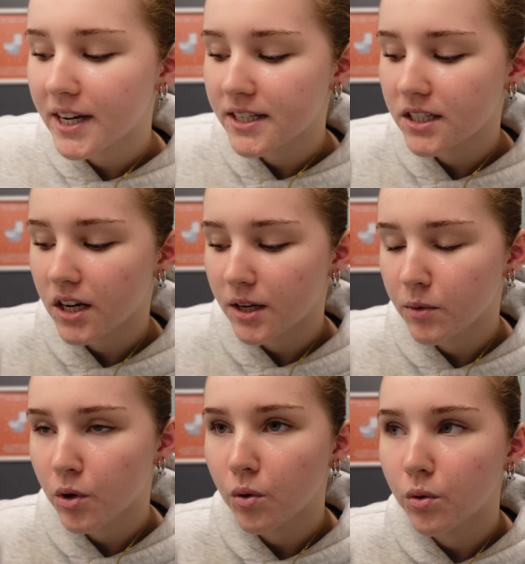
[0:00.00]

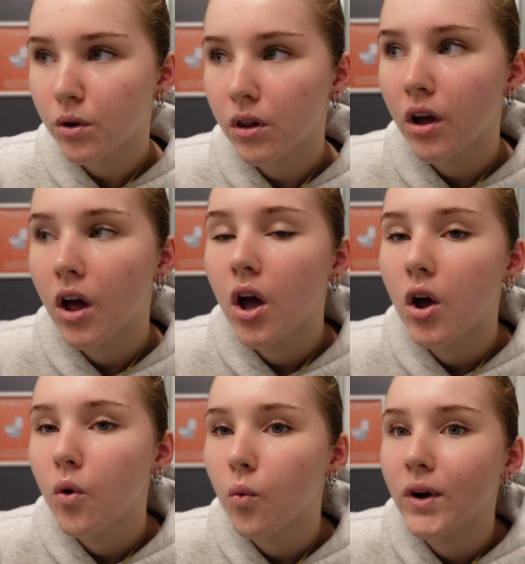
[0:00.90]
FaceTime call
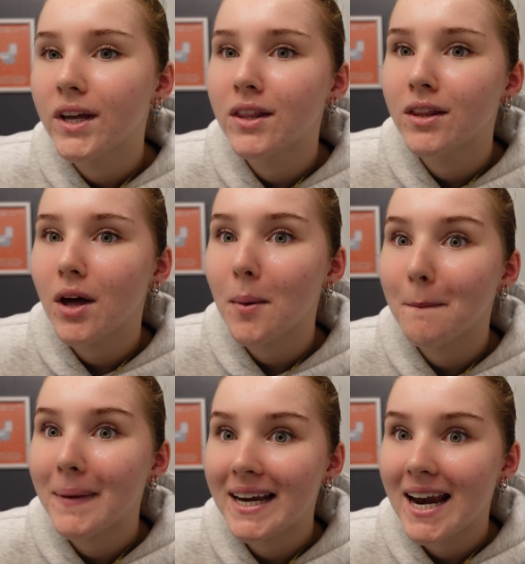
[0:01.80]
with
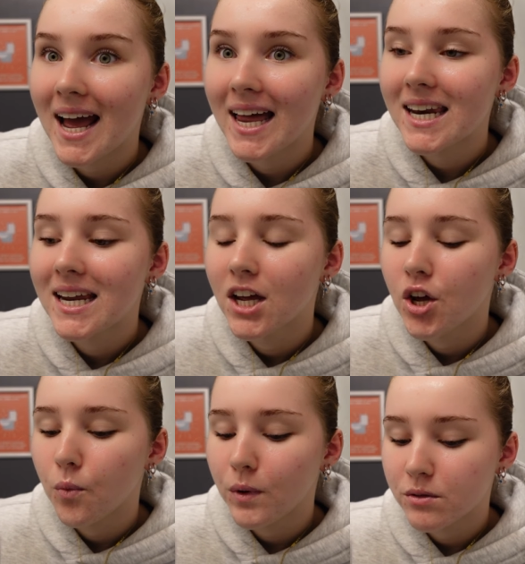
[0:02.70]
my nan,
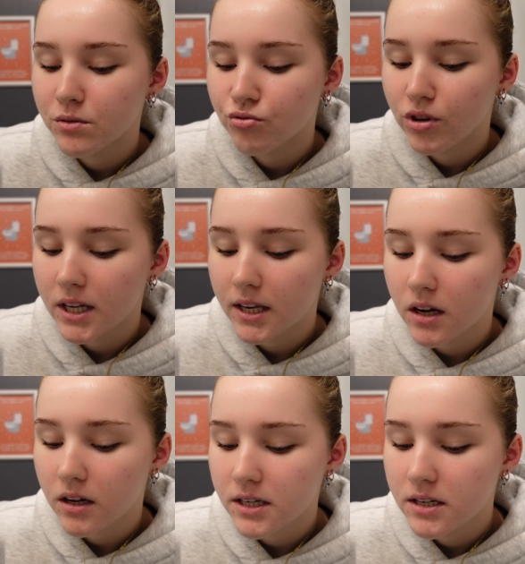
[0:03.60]
which was really
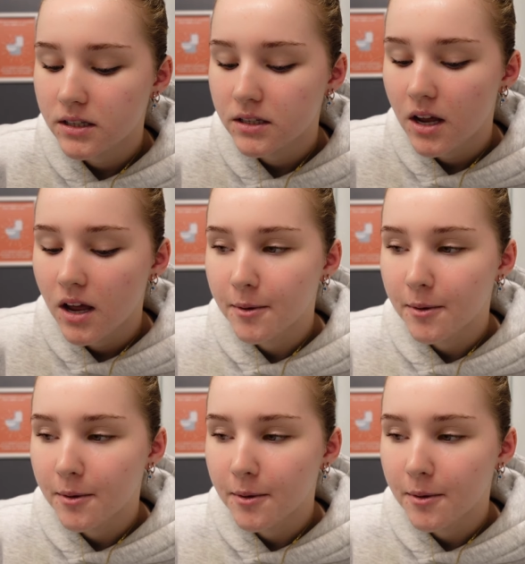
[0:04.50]
nice.